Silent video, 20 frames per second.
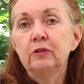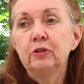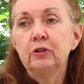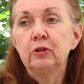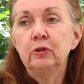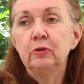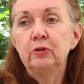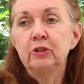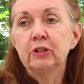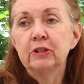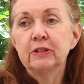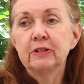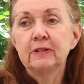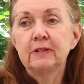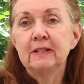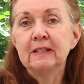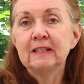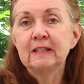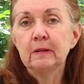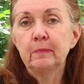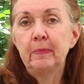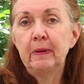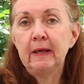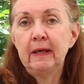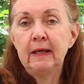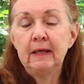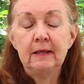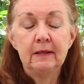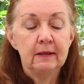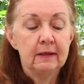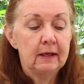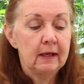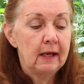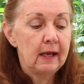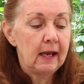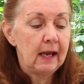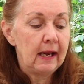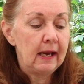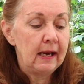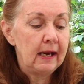to just dissipate
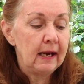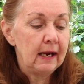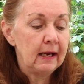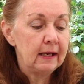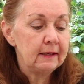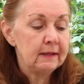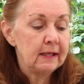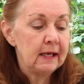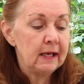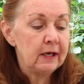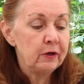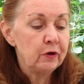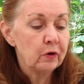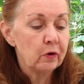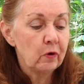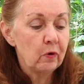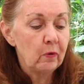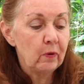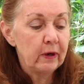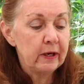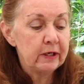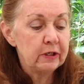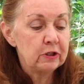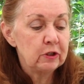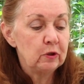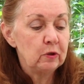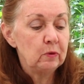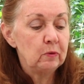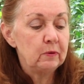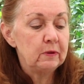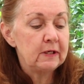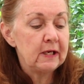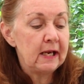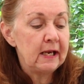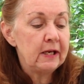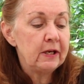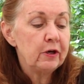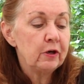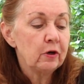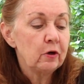and then you're going to
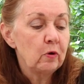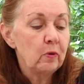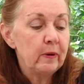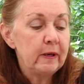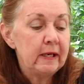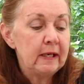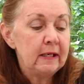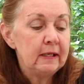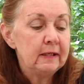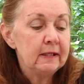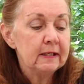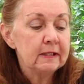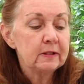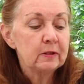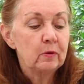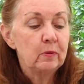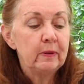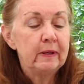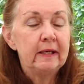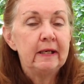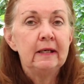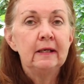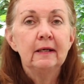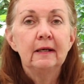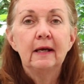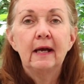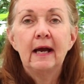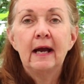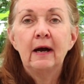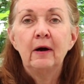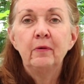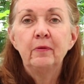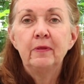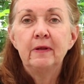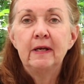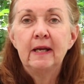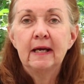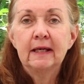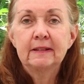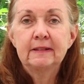take your queen, this queen, out
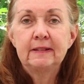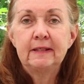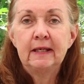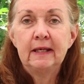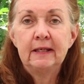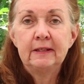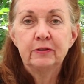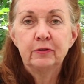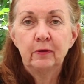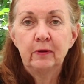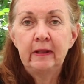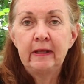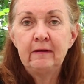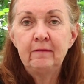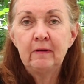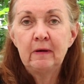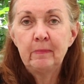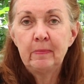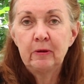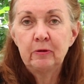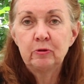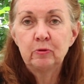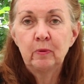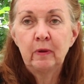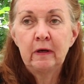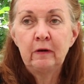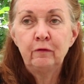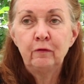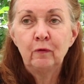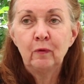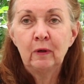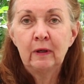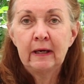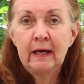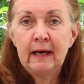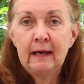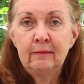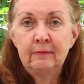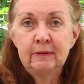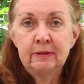the next day. So leave it about 24
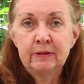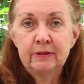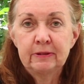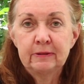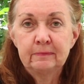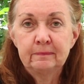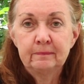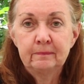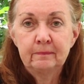hours.